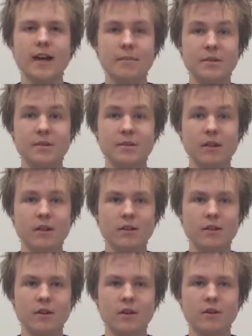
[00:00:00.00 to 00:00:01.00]
I'm David
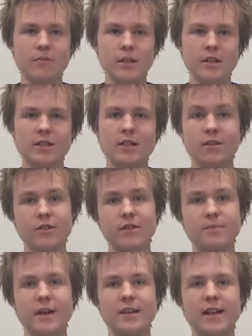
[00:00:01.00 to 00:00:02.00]
Dalton, and I'll be stealing
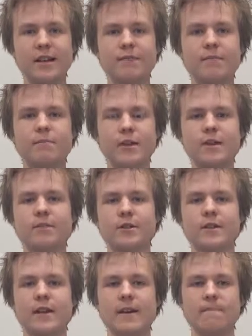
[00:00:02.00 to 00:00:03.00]
the spotlight from Blake
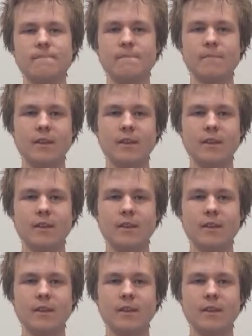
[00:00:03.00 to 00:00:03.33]
for today.